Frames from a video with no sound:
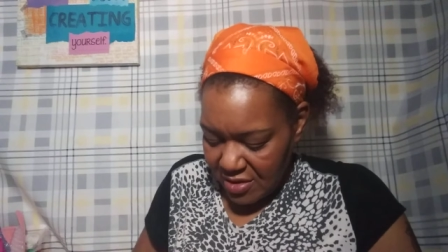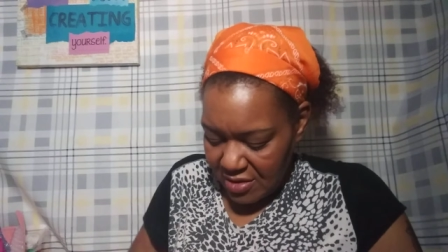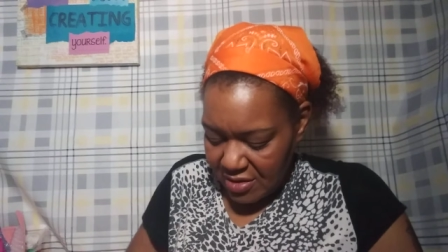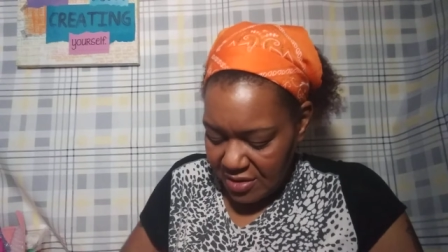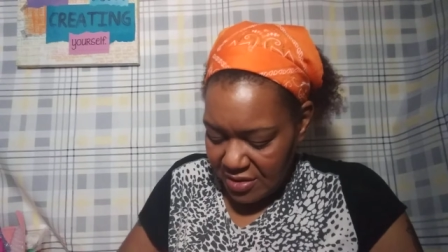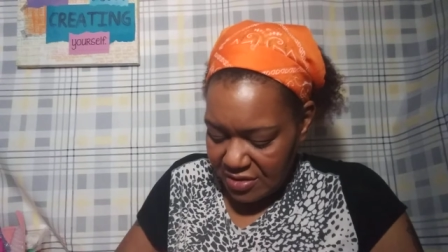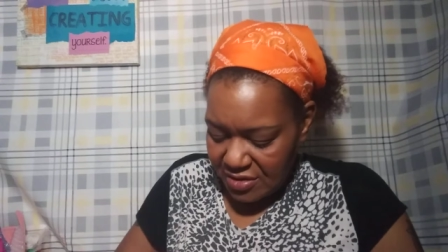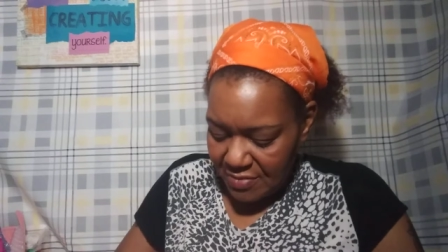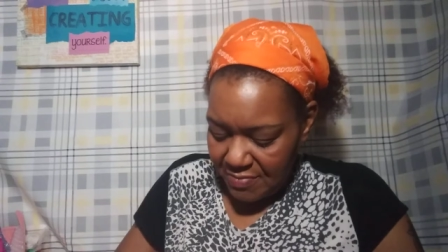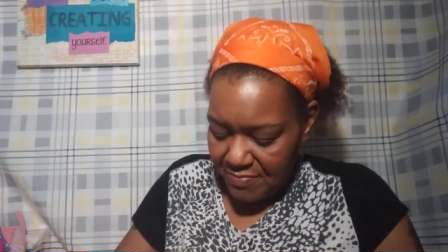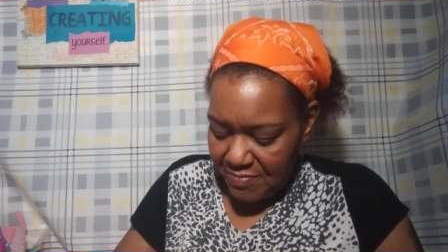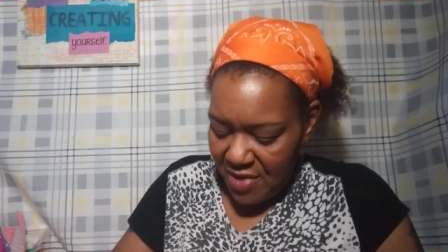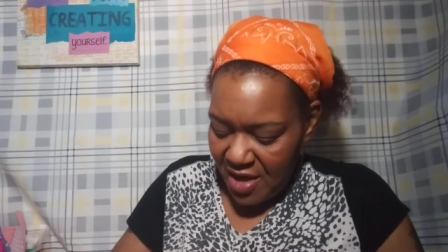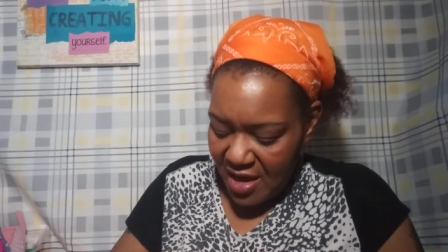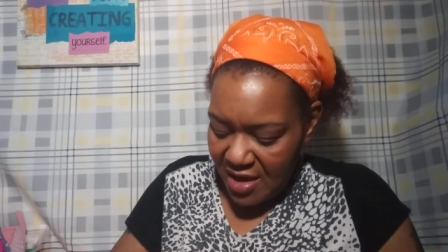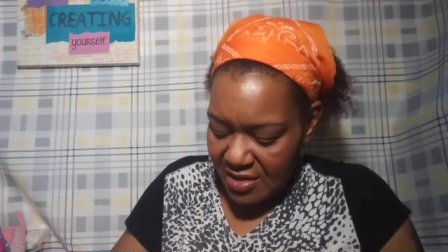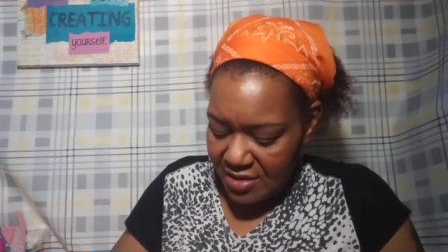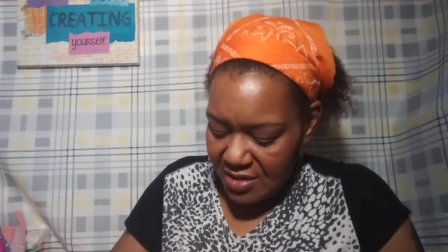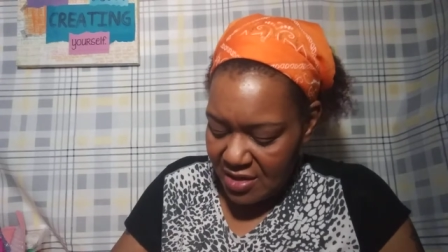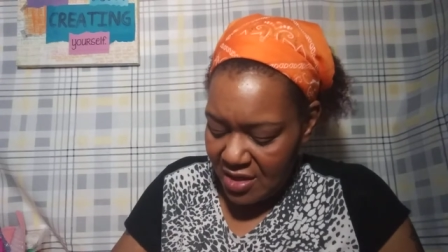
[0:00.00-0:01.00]
That's a
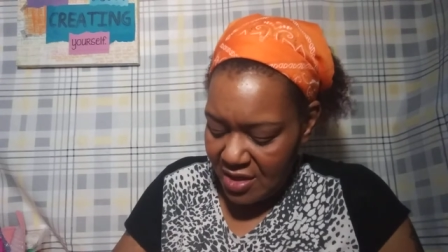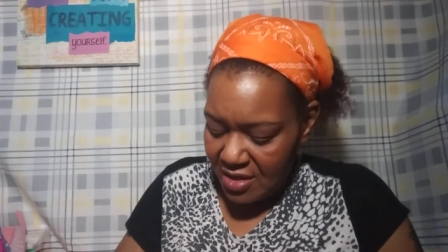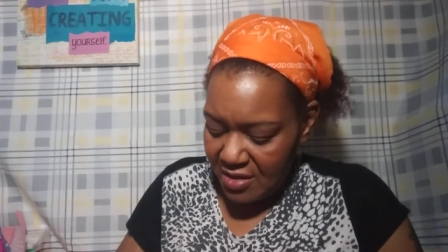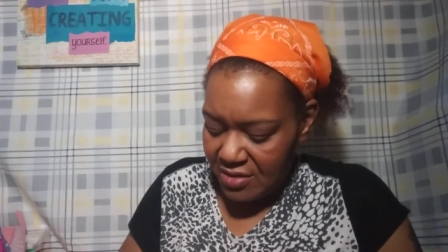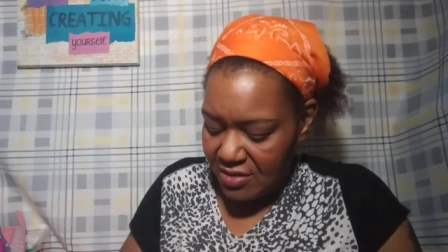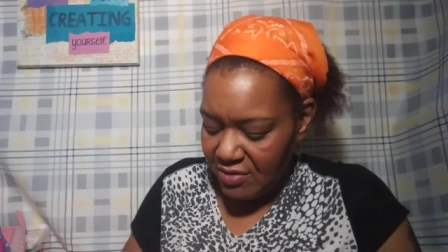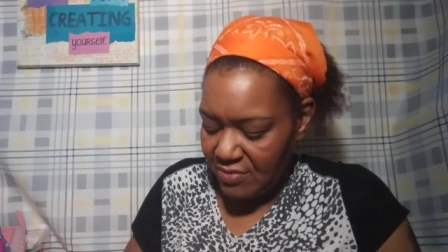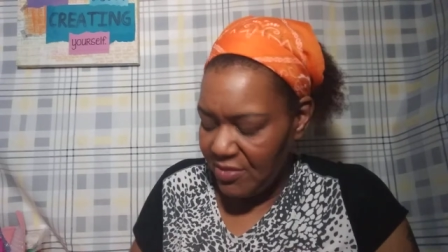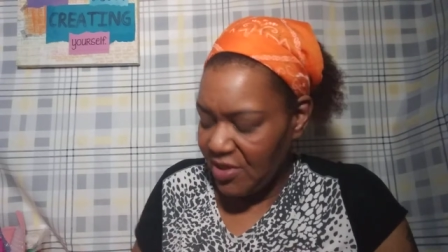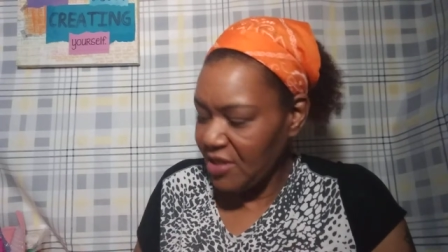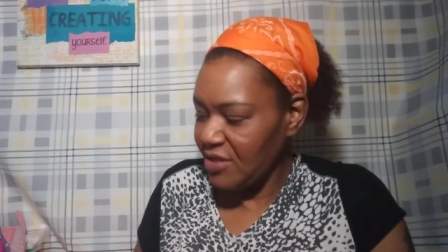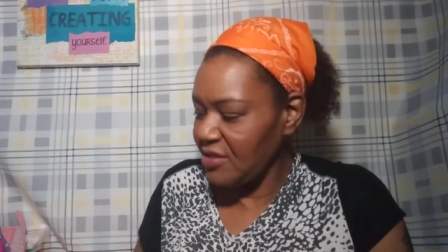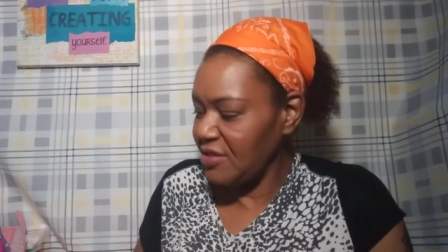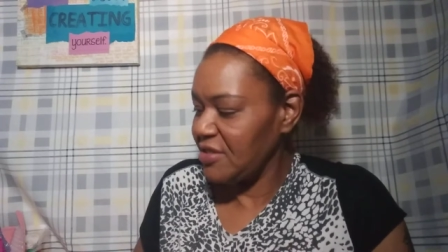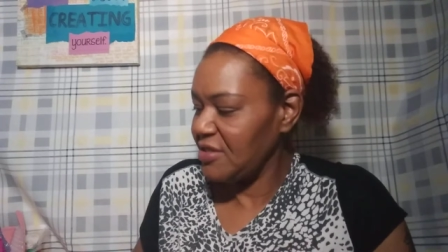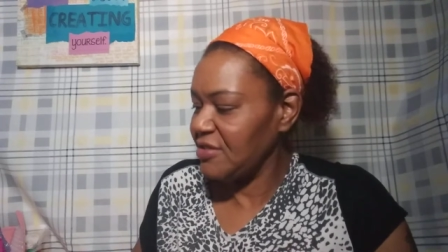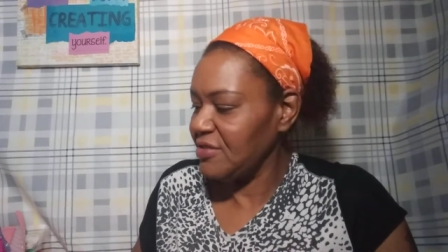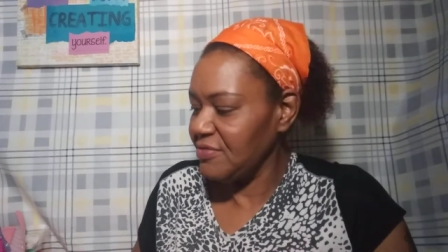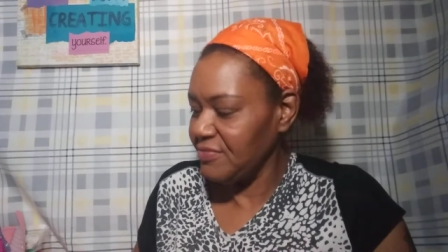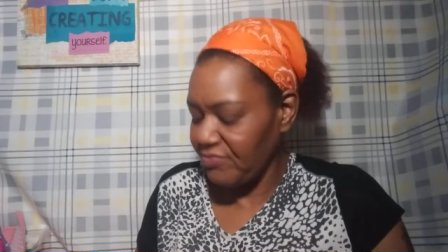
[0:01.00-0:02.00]
bad color, oh my
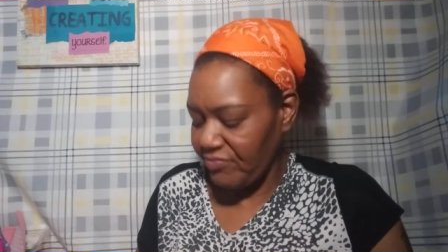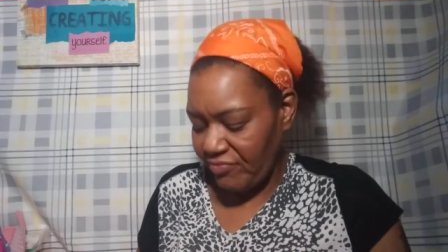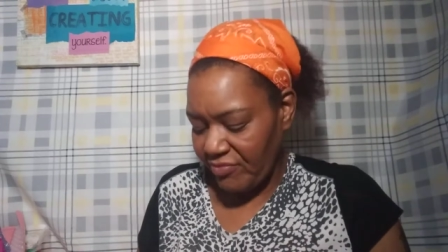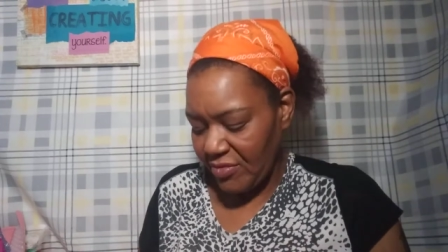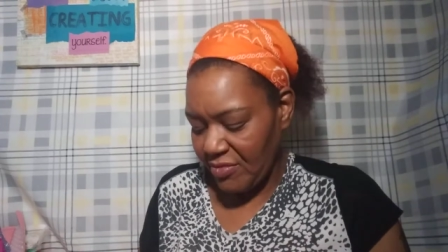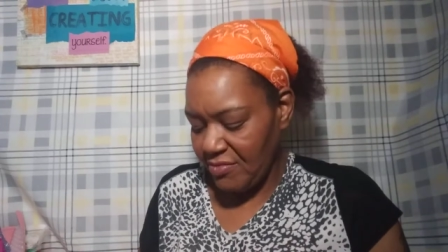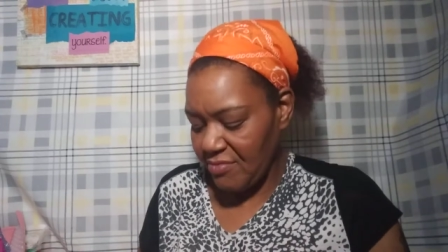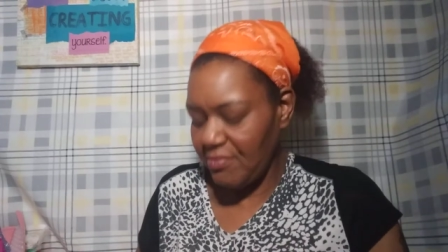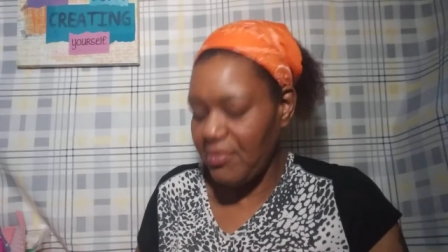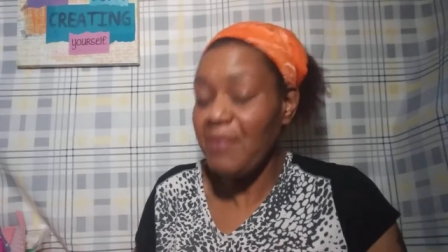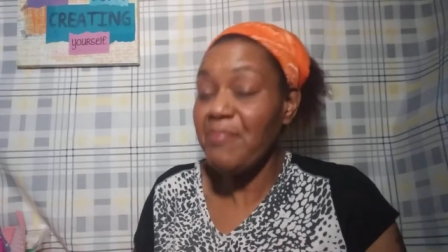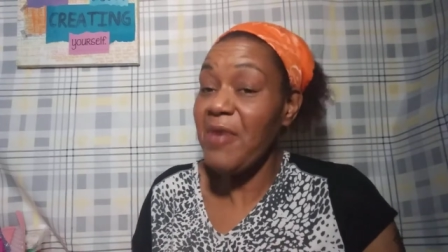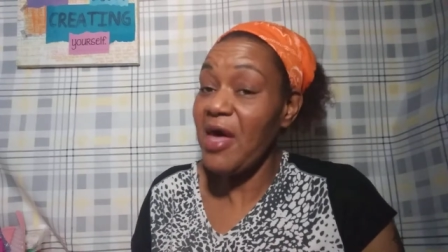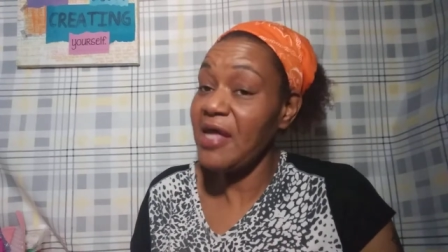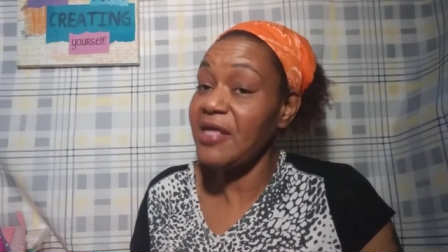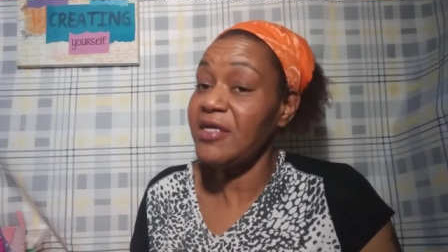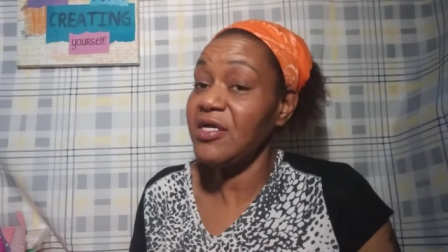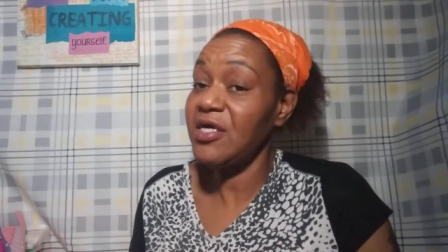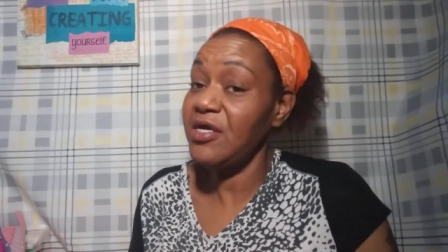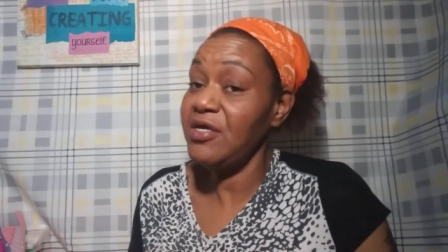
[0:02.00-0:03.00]
goodness. But
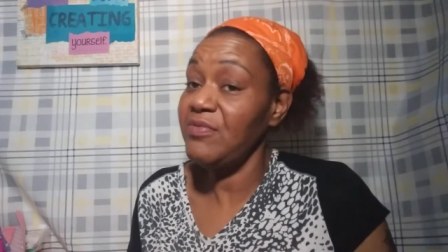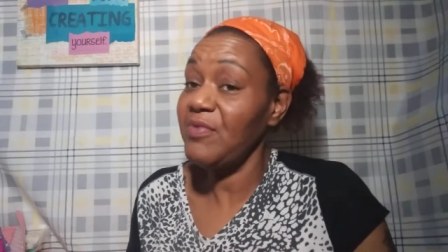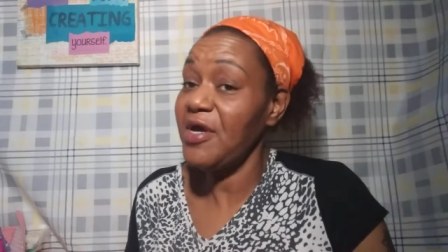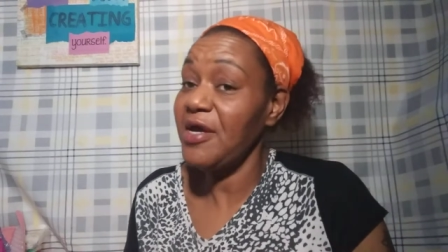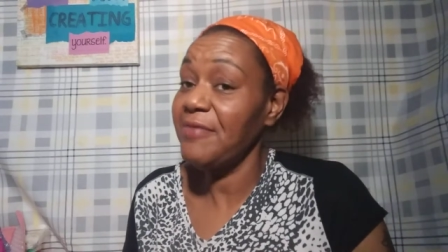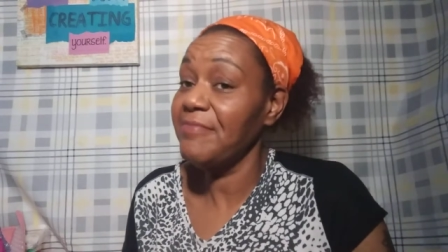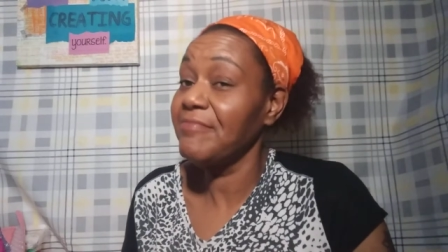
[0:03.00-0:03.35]
bad in a good way.